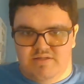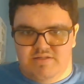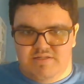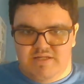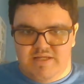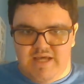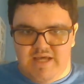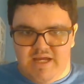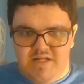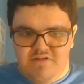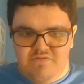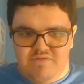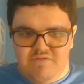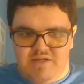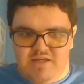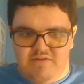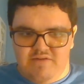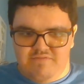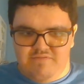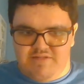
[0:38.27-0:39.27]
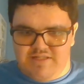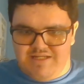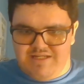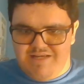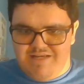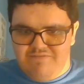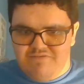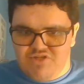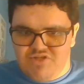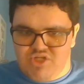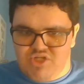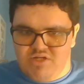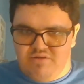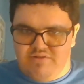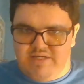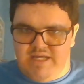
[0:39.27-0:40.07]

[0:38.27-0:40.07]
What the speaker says: to give this channel